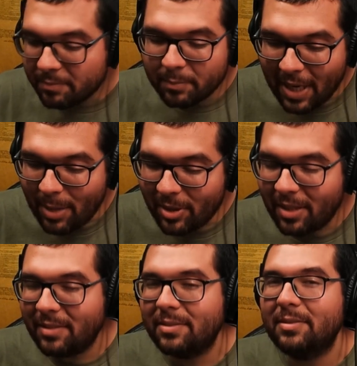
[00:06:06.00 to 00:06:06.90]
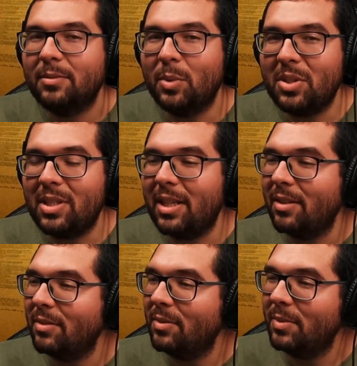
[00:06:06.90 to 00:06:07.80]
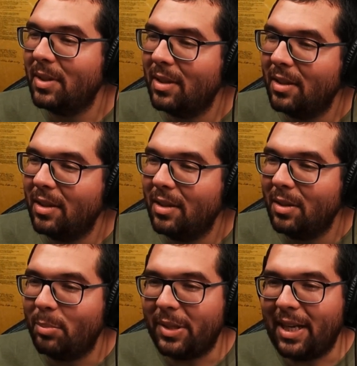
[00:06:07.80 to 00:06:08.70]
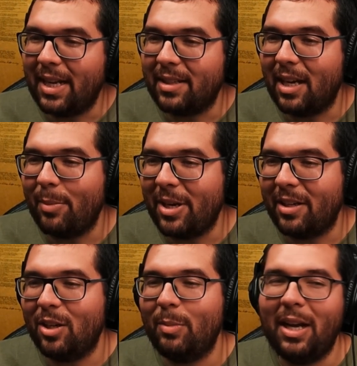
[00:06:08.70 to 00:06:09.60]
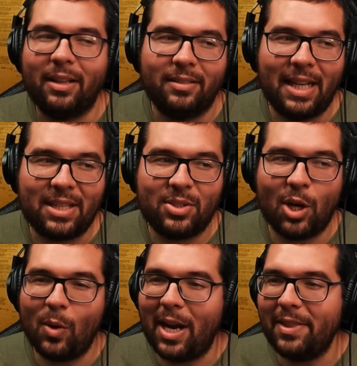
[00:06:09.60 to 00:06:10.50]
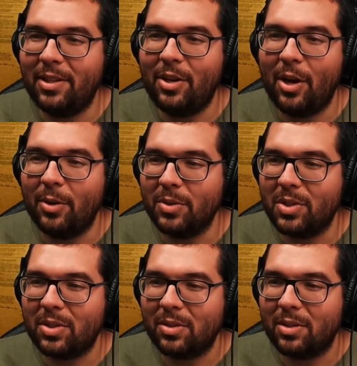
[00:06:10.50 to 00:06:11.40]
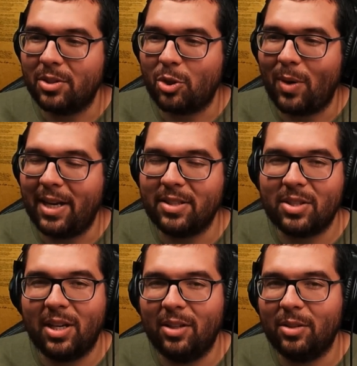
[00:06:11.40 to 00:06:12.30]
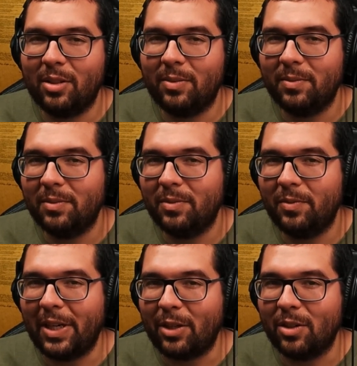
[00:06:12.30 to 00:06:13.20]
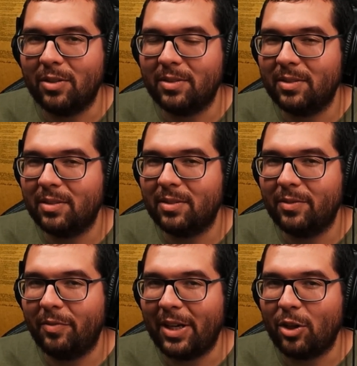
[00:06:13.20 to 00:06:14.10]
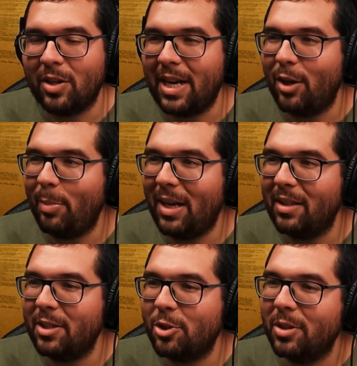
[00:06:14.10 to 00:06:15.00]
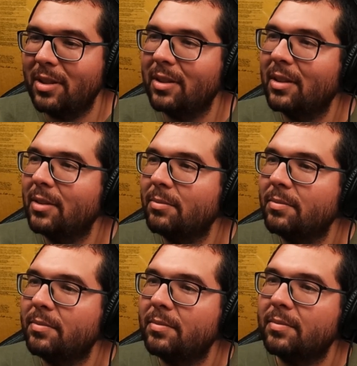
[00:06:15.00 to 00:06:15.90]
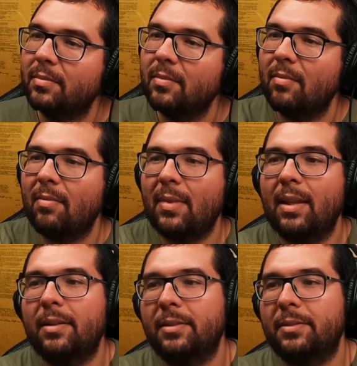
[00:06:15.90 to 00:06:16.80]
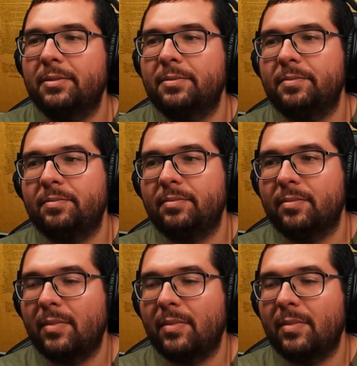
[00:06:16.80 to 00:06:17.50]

Maybe. We'll see. But that, I mean, come on. That's so on the nose. The trans color finger fingernail polish. I thought I was sending a warning